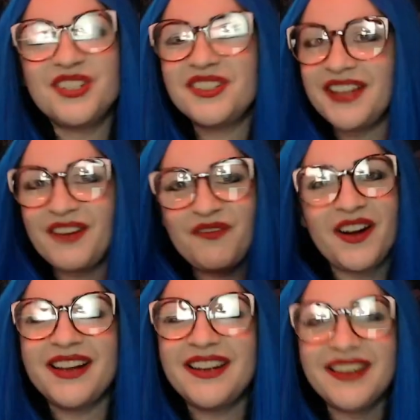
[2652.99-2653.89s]
just, like,
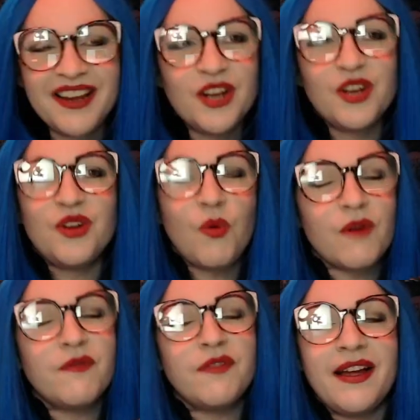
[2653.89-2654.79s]
fucking
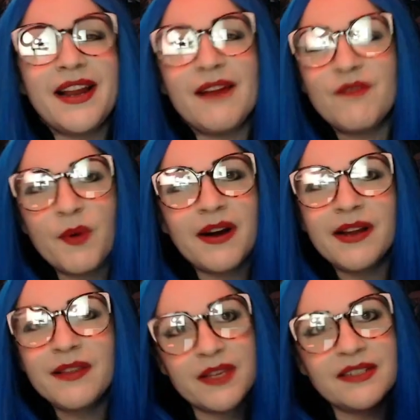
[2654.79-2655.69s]
gore flying everywhere,
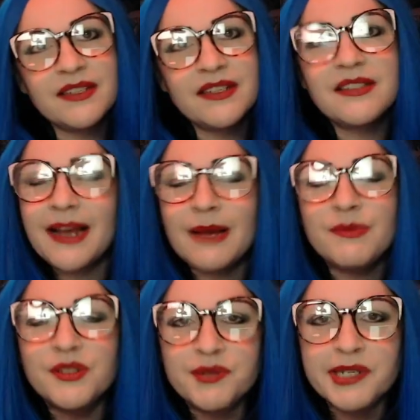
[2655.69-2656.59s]
and this is
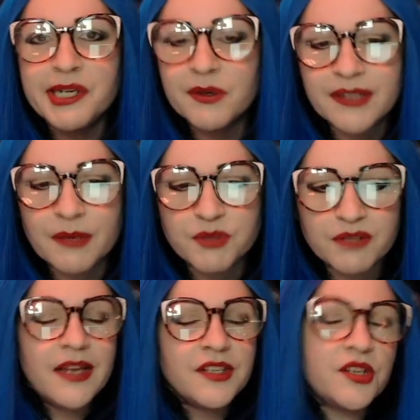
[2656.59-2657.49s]
absolutely no exception.